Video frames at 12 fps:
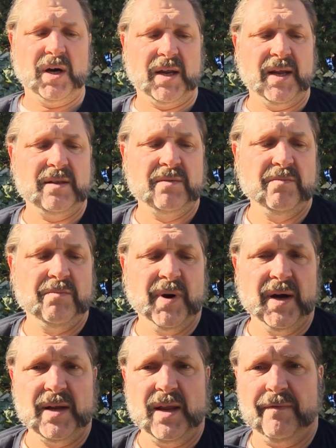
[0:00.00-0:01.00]
So,
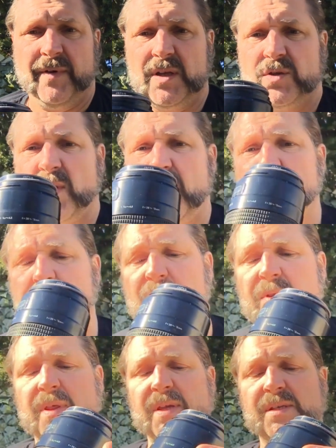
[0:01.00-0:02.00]
but if I try to
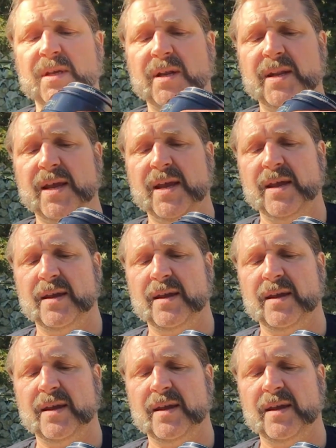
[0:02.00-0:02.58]
put this on a